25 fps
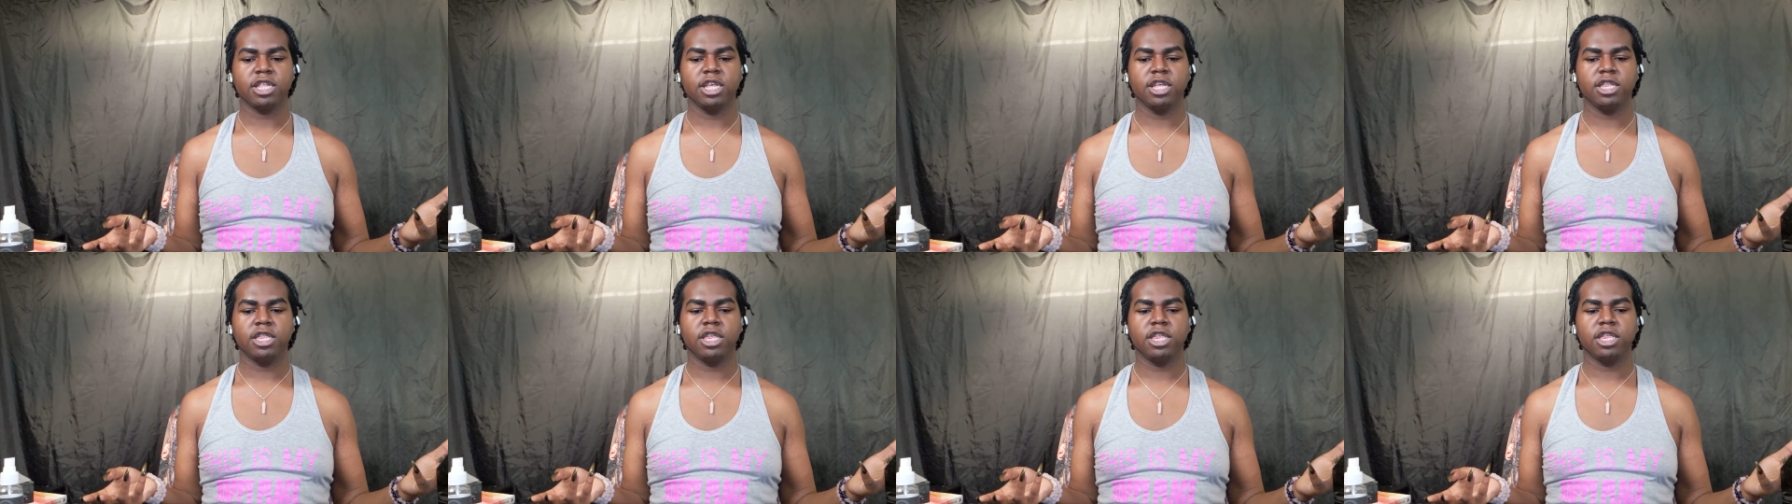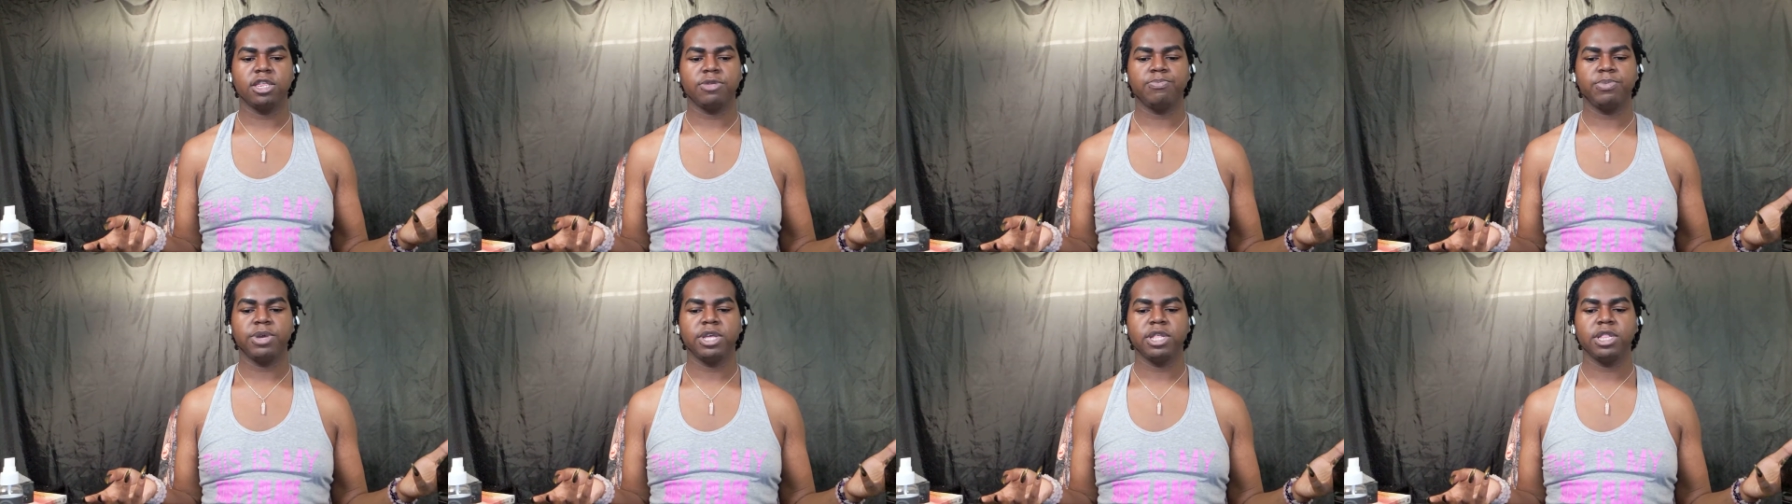this
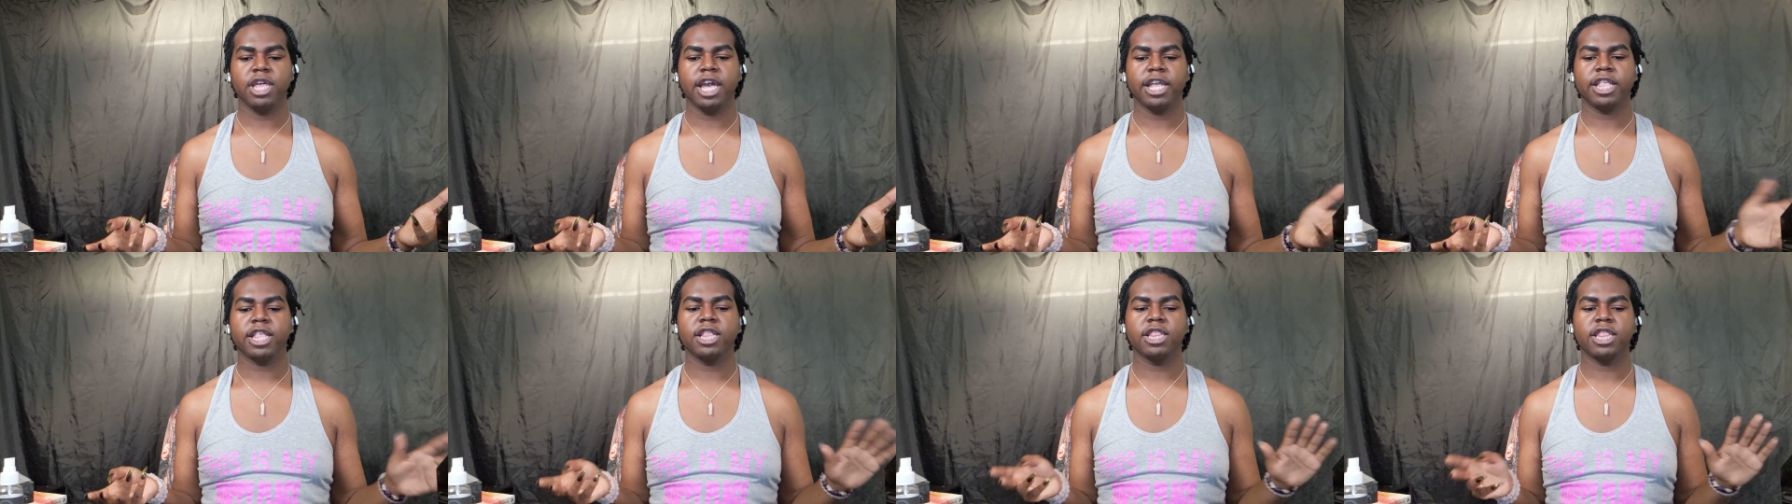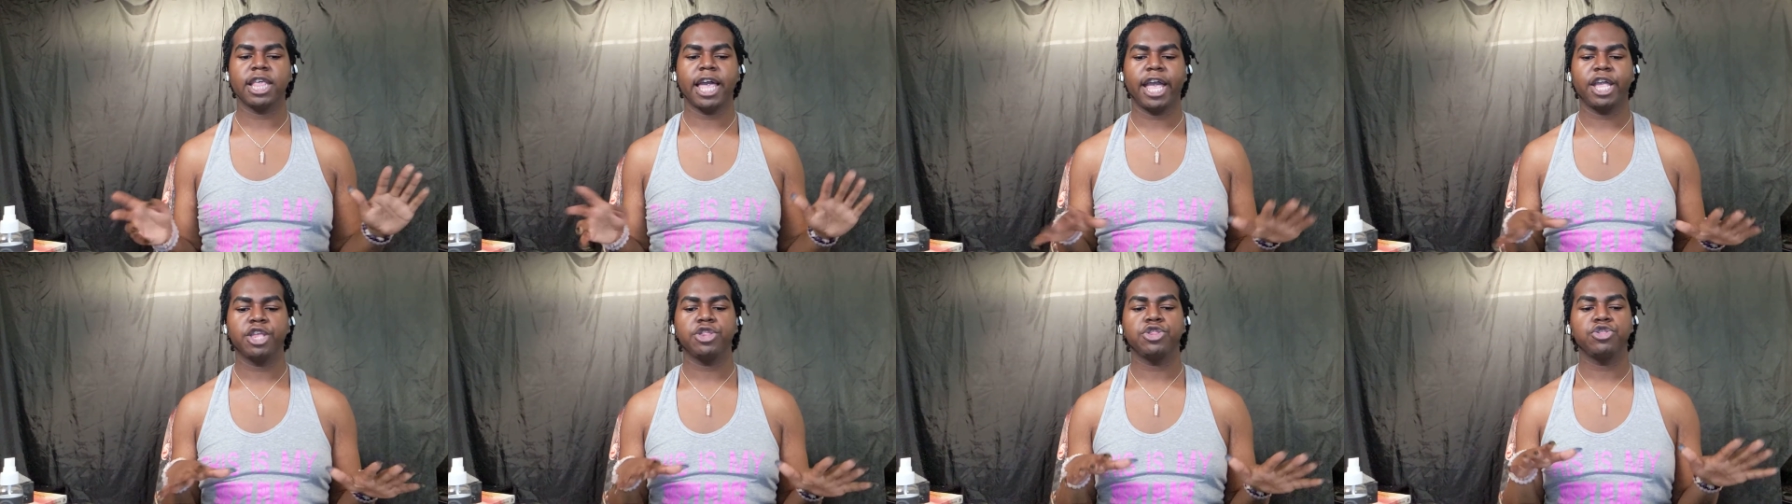has been like the
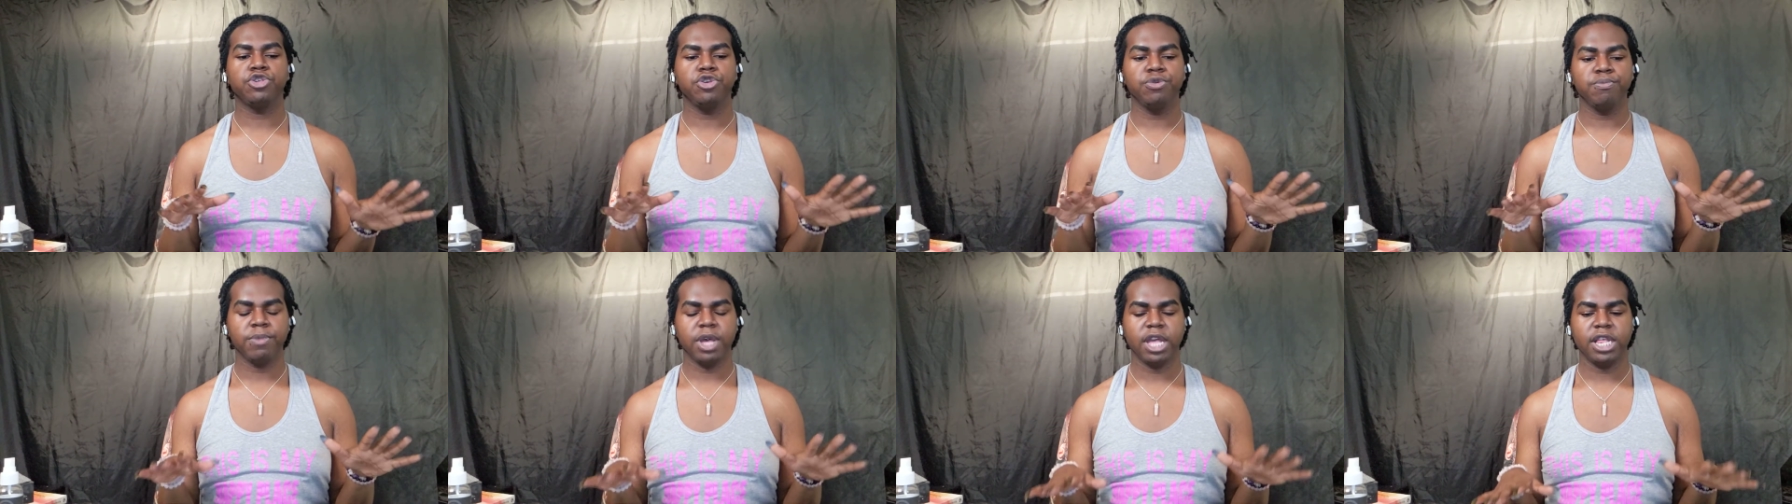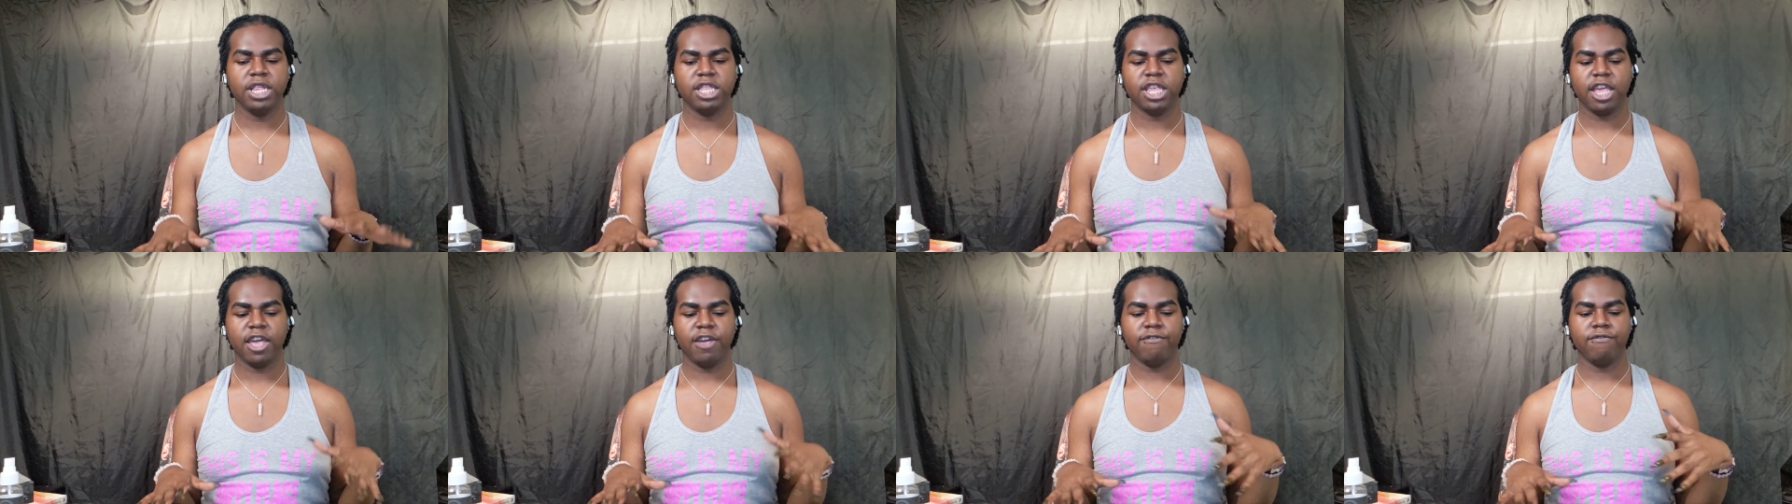last two
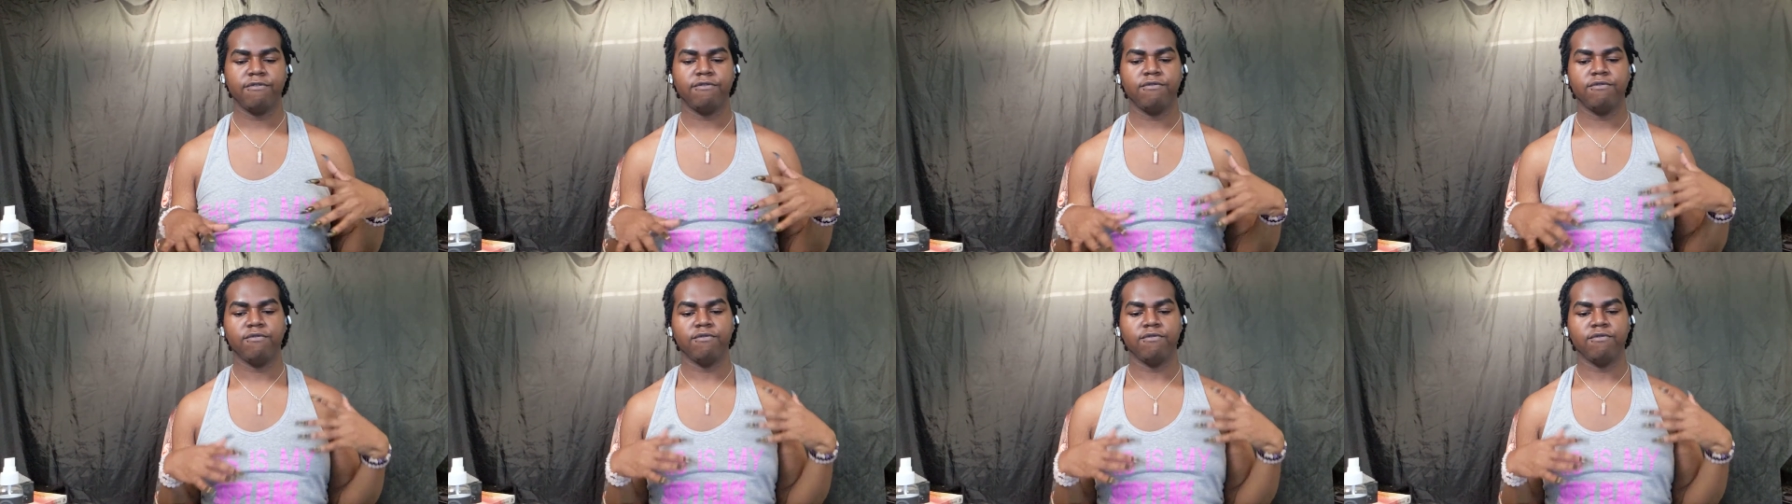months I've